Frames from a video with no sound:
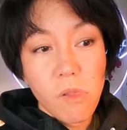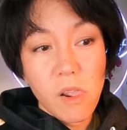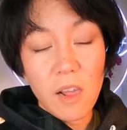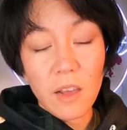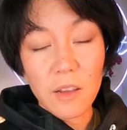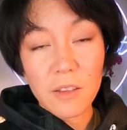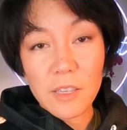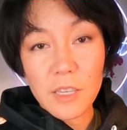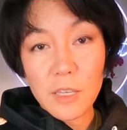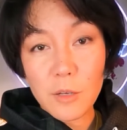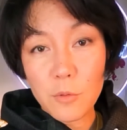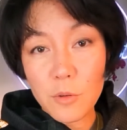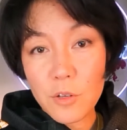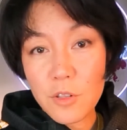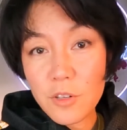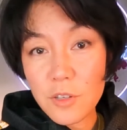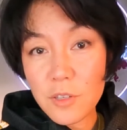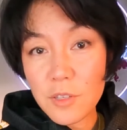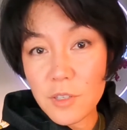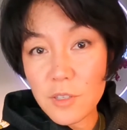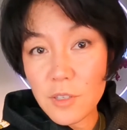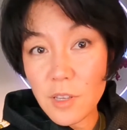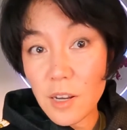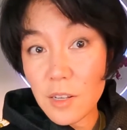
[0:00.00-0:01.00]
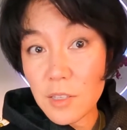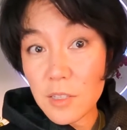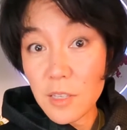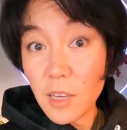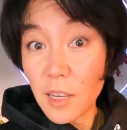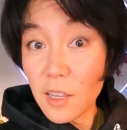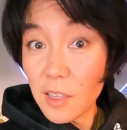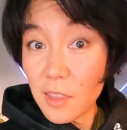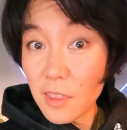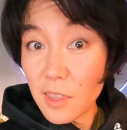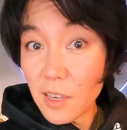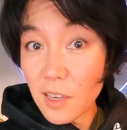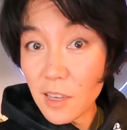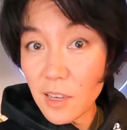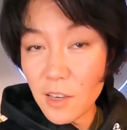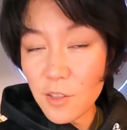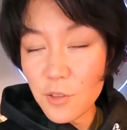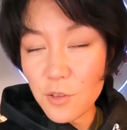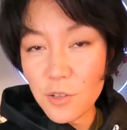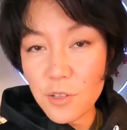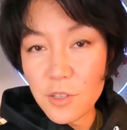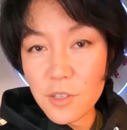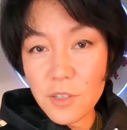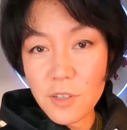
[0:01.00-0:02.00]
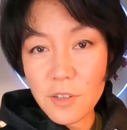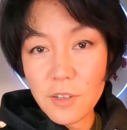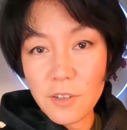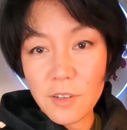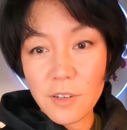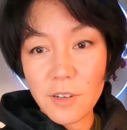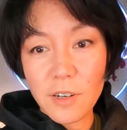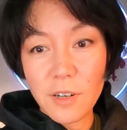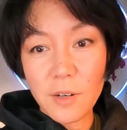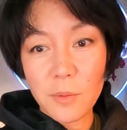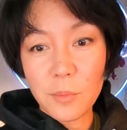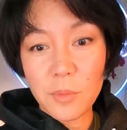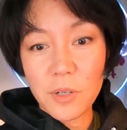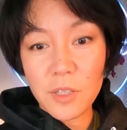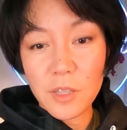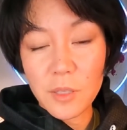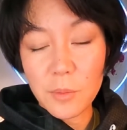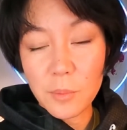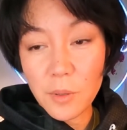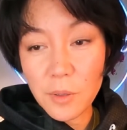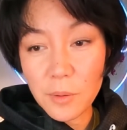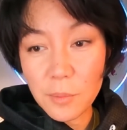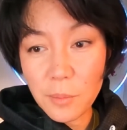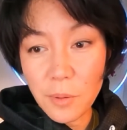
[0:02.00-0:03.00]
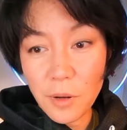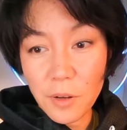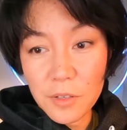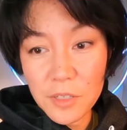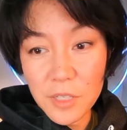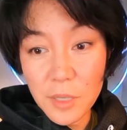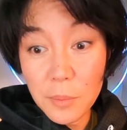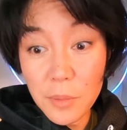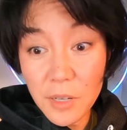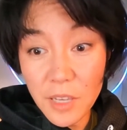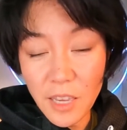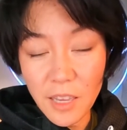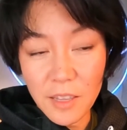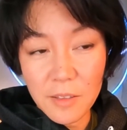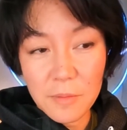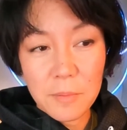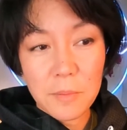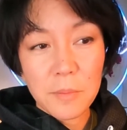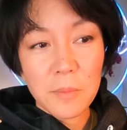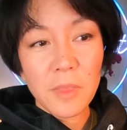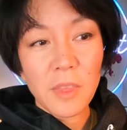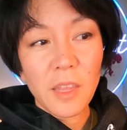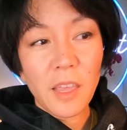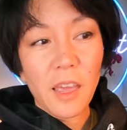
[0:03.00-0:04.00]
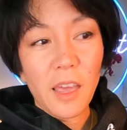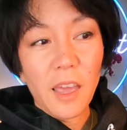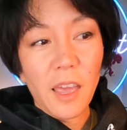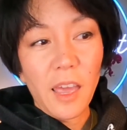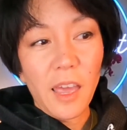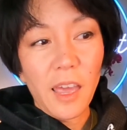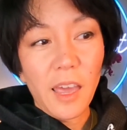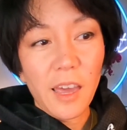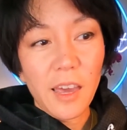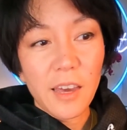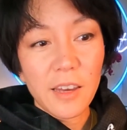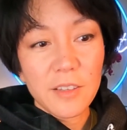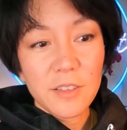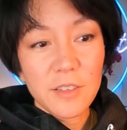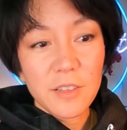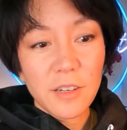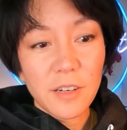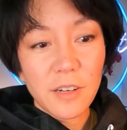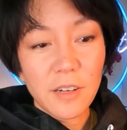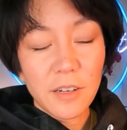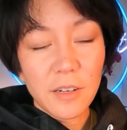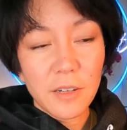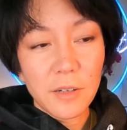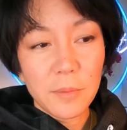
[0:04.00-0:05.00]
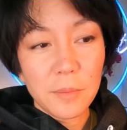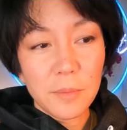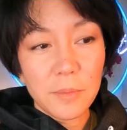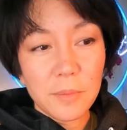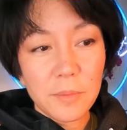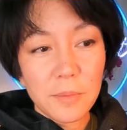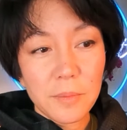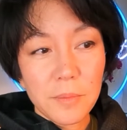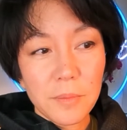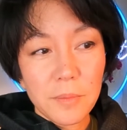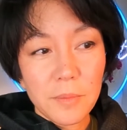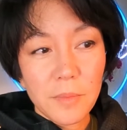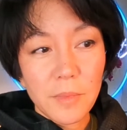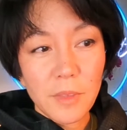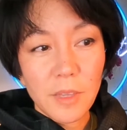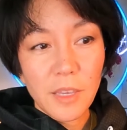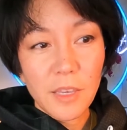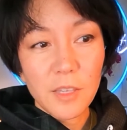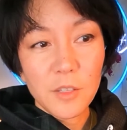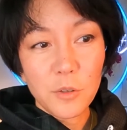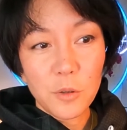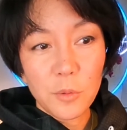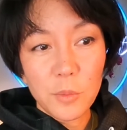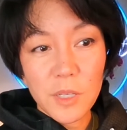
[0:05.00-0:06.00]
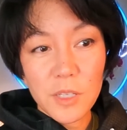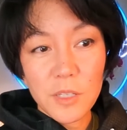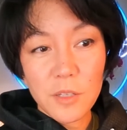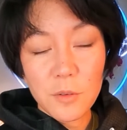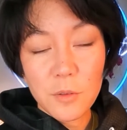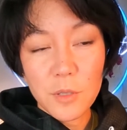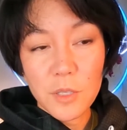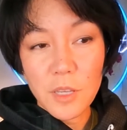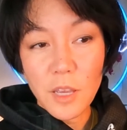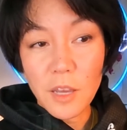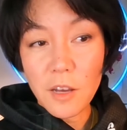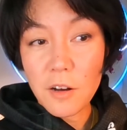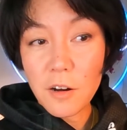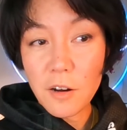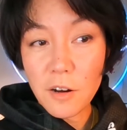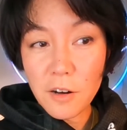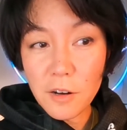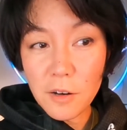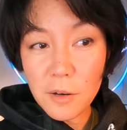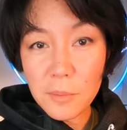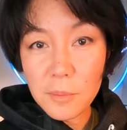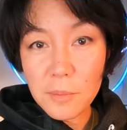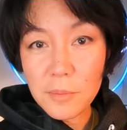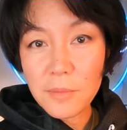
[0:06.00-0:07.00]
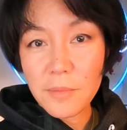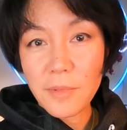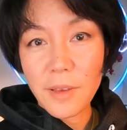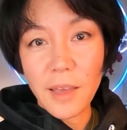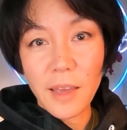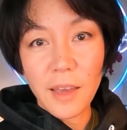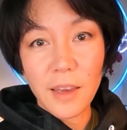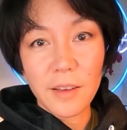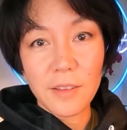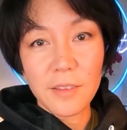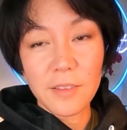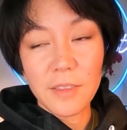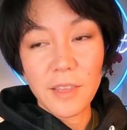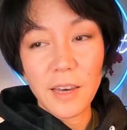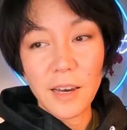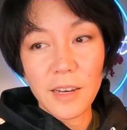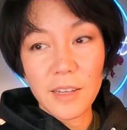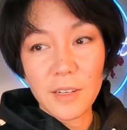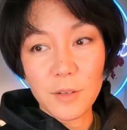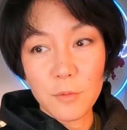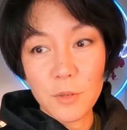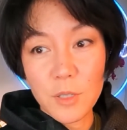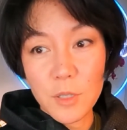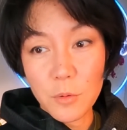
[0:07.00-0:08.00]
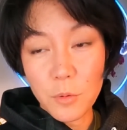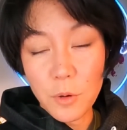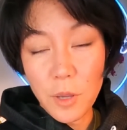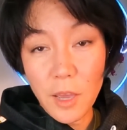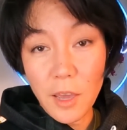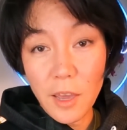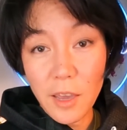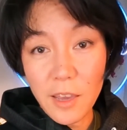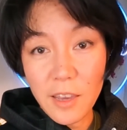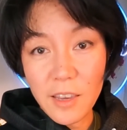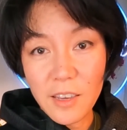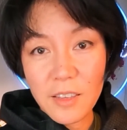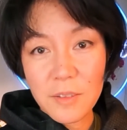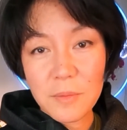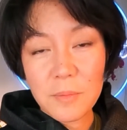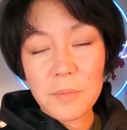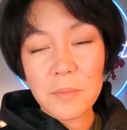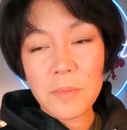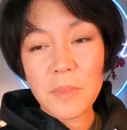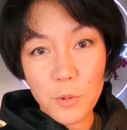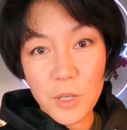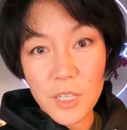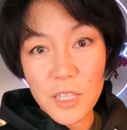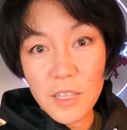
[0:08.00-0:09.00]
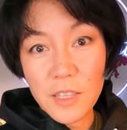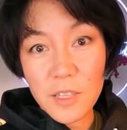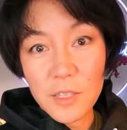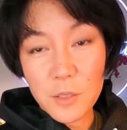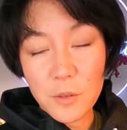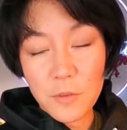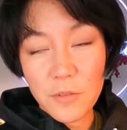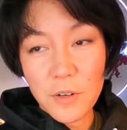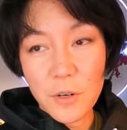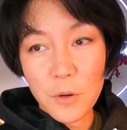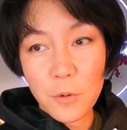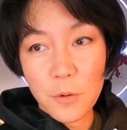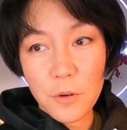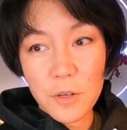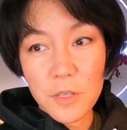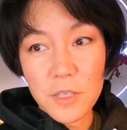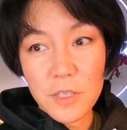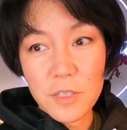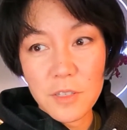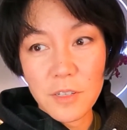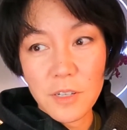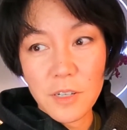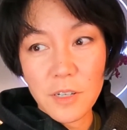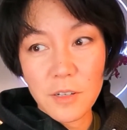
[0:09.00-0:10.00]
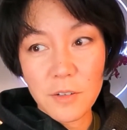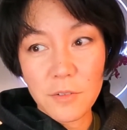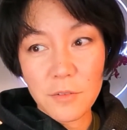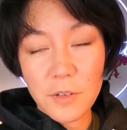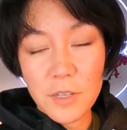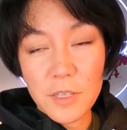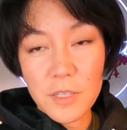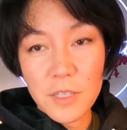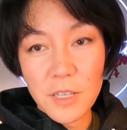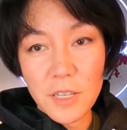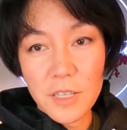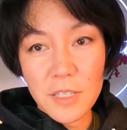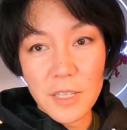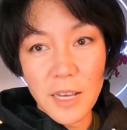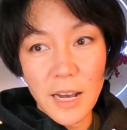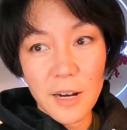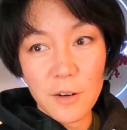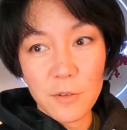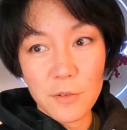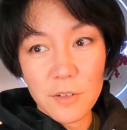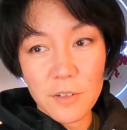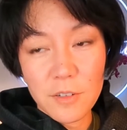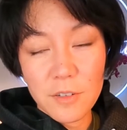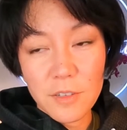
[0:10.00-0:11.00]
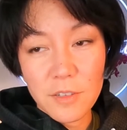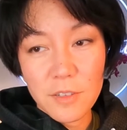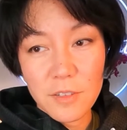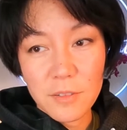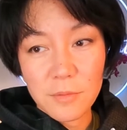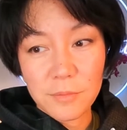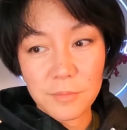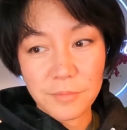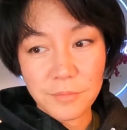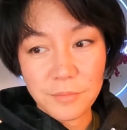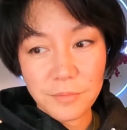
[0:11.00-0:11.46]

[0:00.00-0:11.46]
And he would just not say anything and just put the balls up again. And he told me to stay calm and that it was okay. We did this over a course of 6 hours,